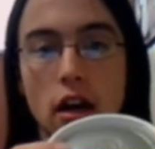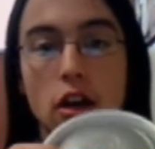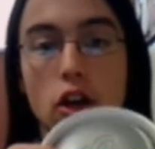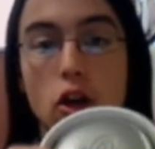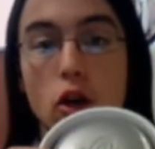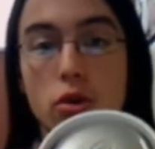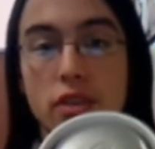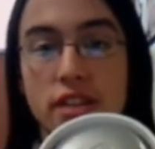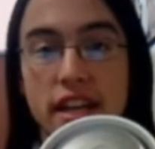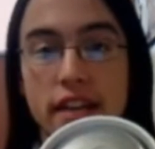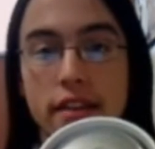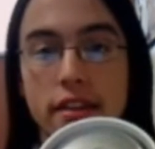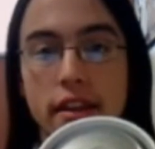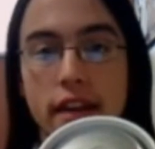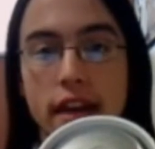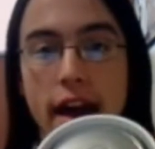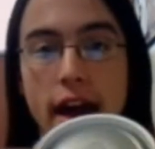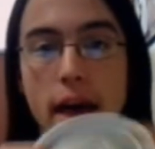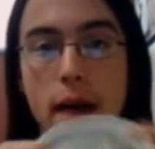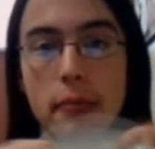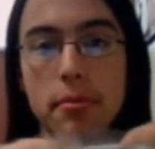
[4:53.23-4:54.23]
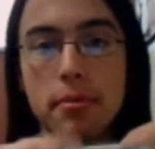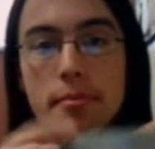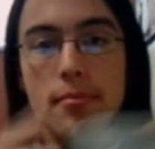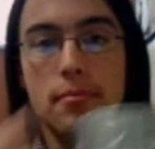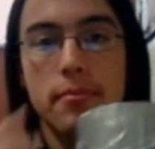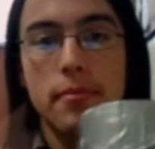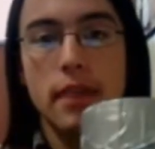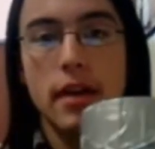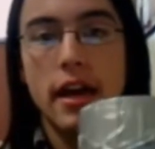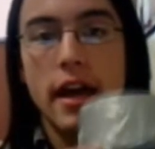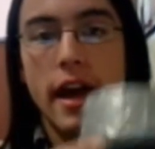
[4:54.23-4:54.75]
goes in the cap,
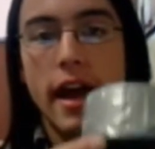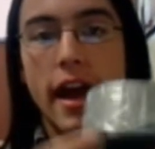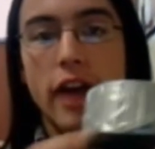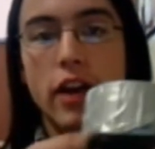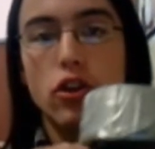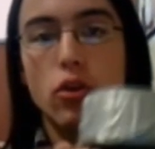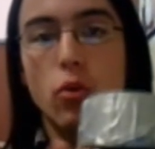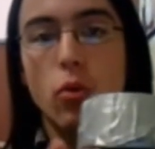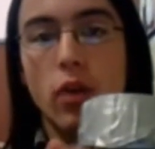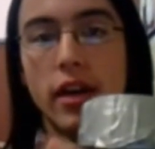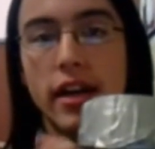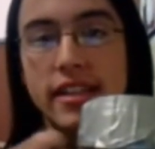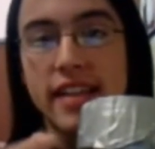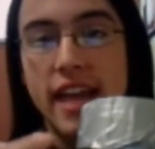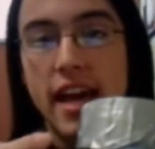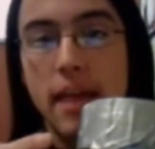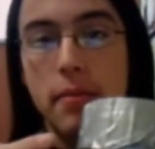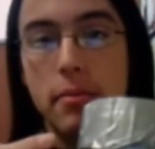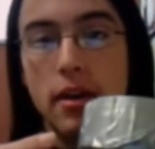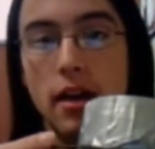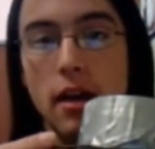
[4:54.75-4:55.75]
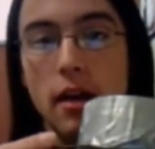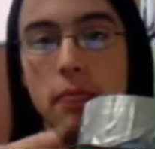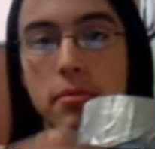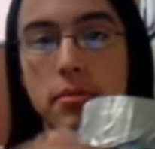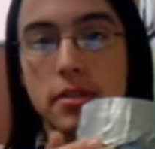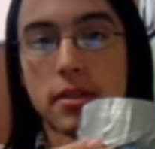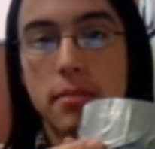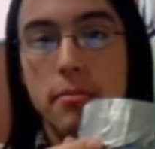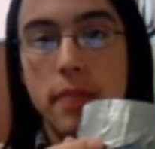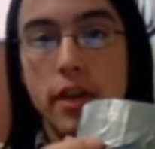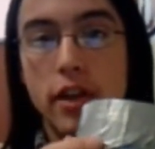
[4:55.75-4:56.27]
and you want to tape it
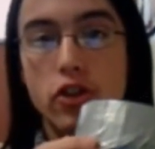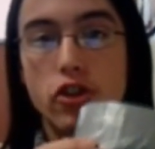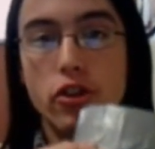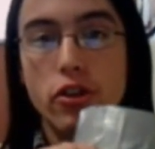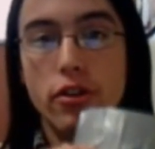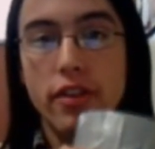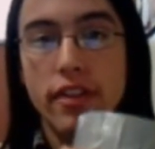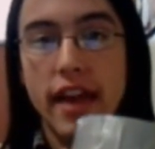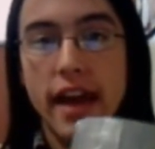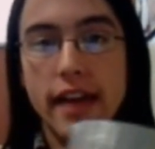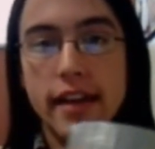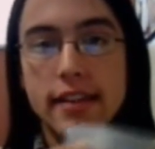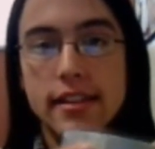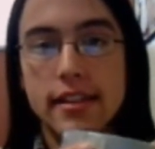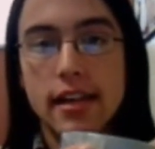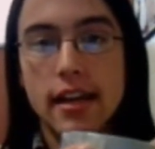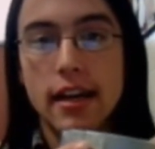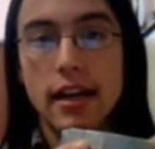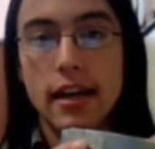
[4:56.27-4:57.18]
up to make sure that